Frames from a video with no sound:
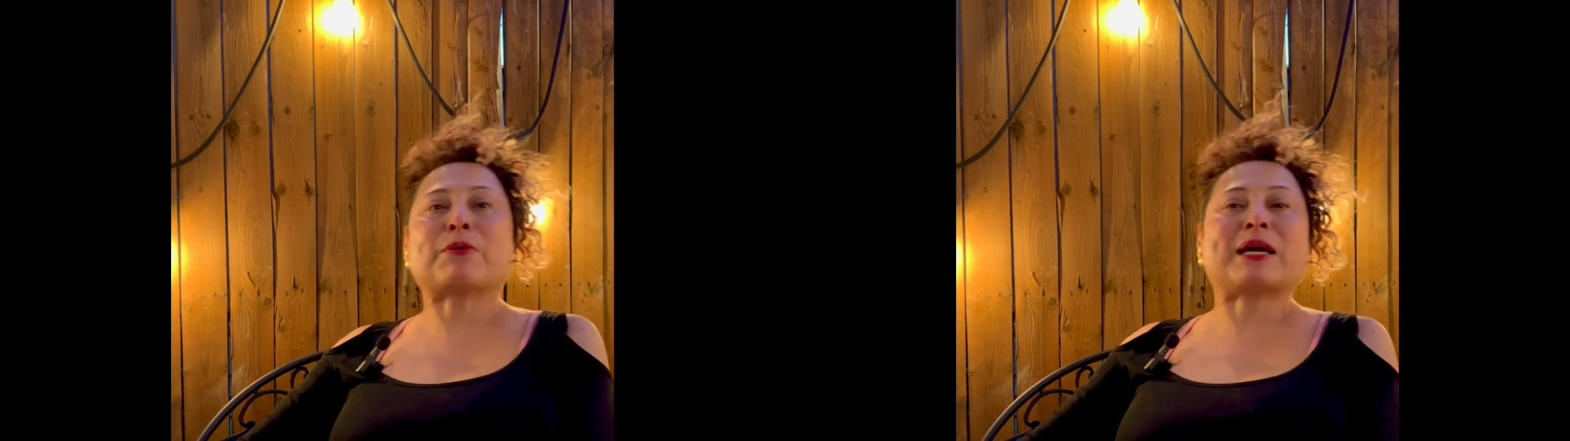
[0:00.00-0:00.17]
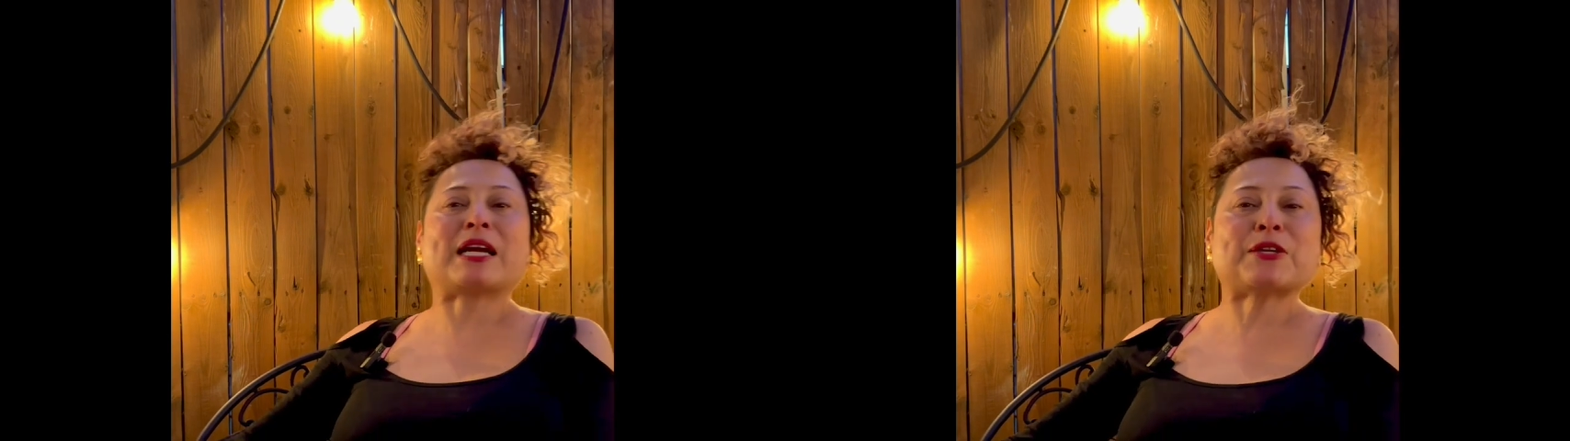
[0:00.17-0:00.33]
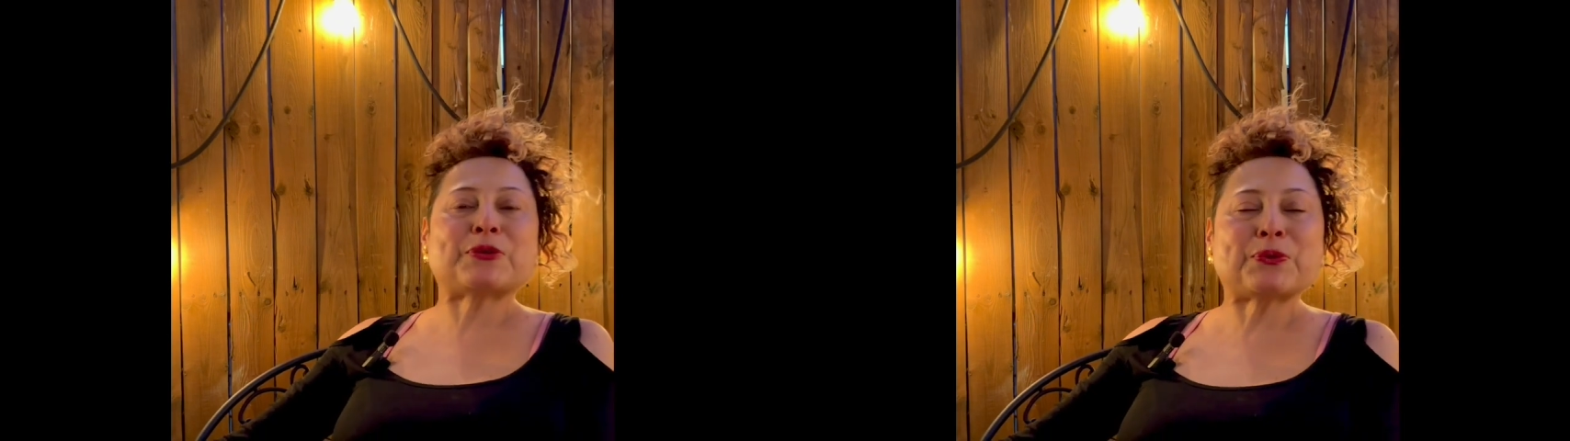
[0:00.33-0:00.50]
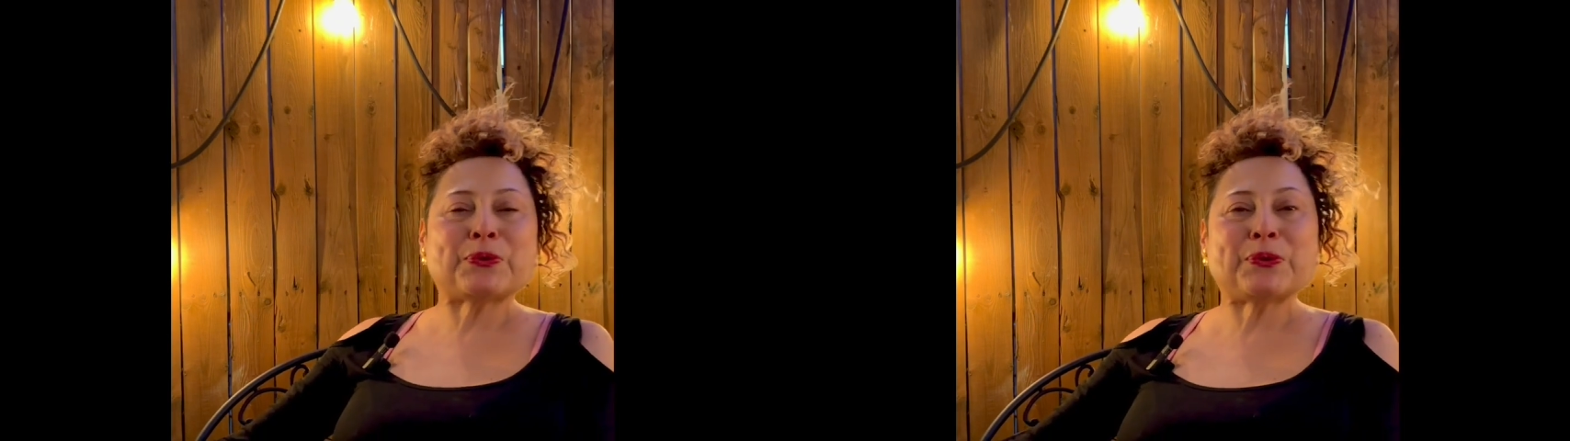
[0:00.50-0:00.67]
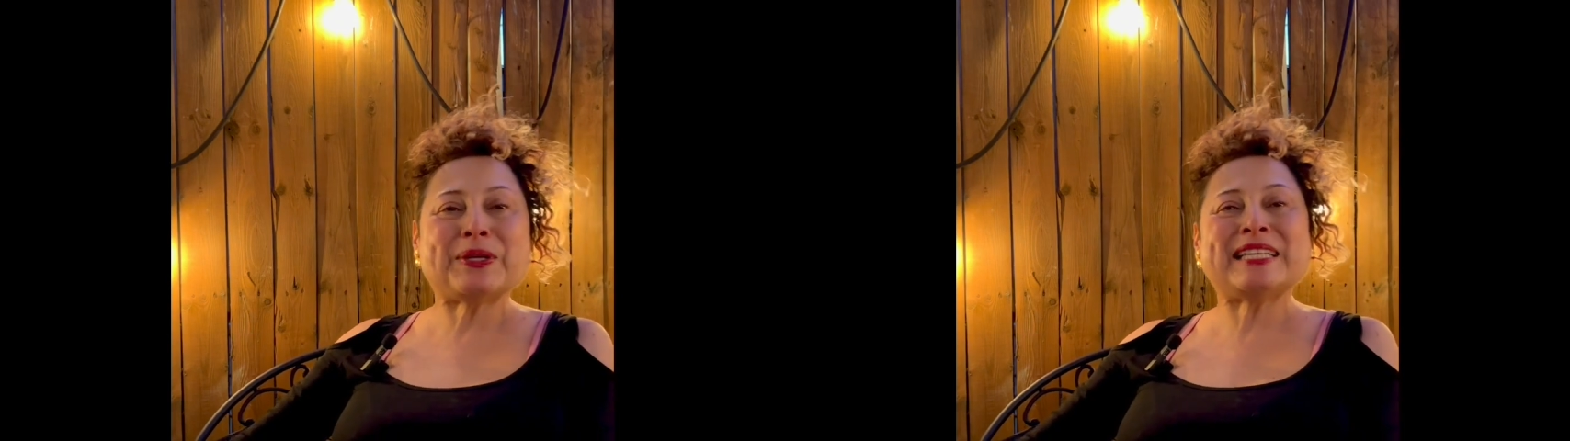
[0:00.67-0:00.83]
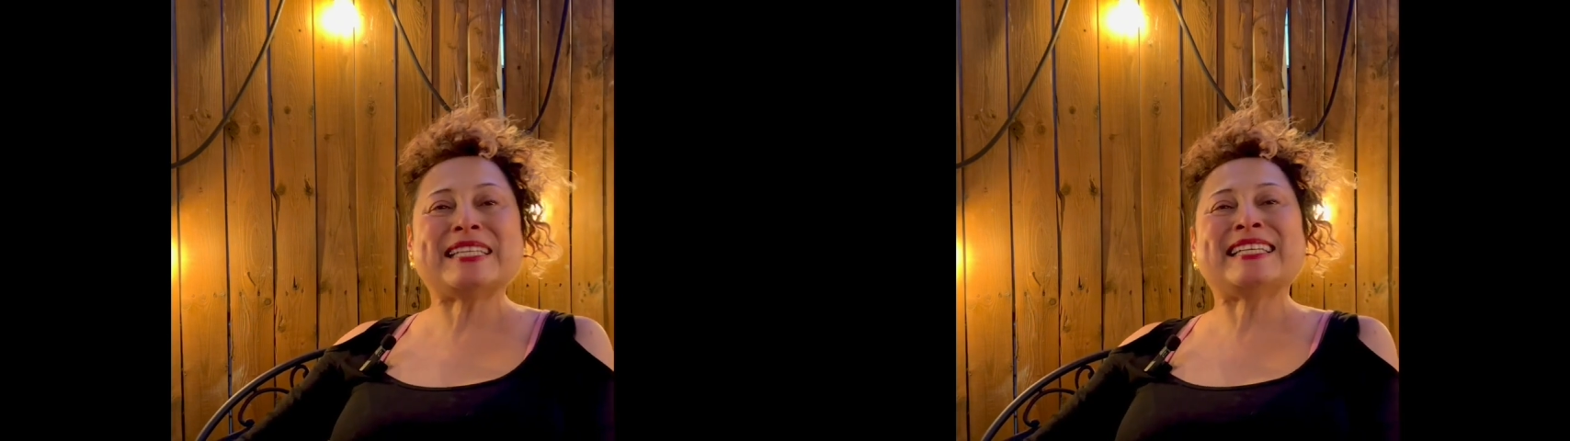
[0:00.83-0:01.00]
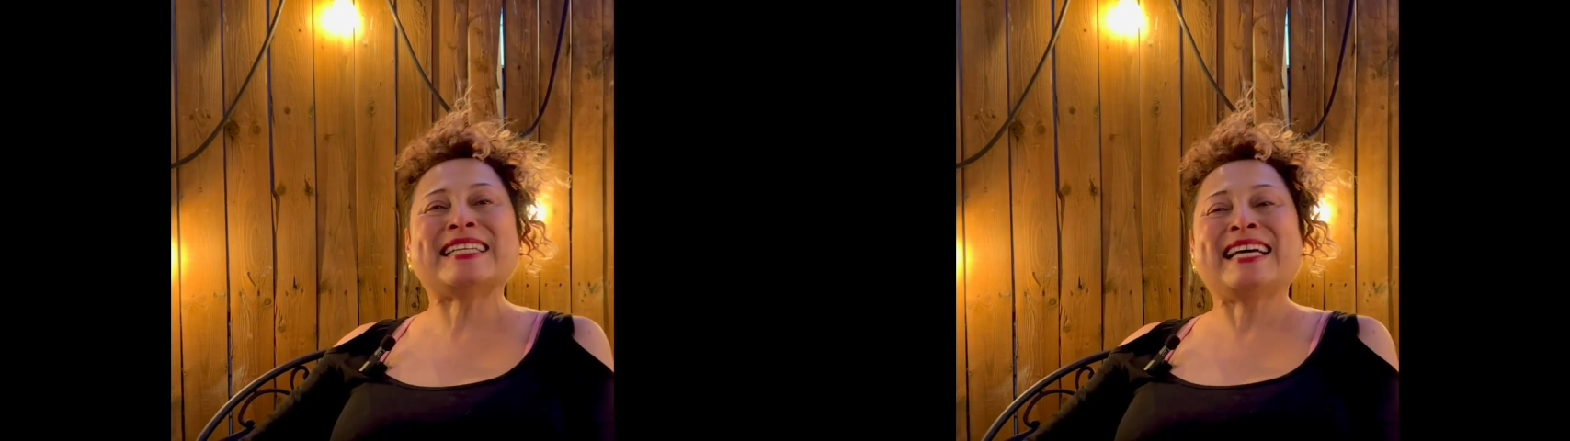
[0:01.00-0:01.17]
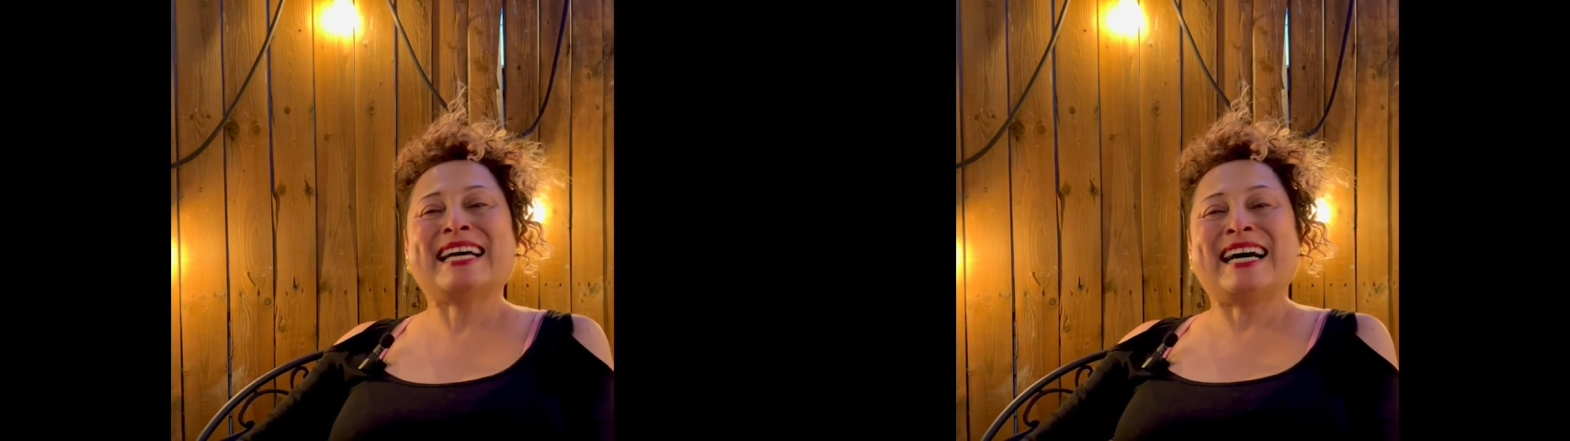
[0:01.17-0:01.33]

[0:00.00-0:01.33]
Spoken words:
"What are you doing?"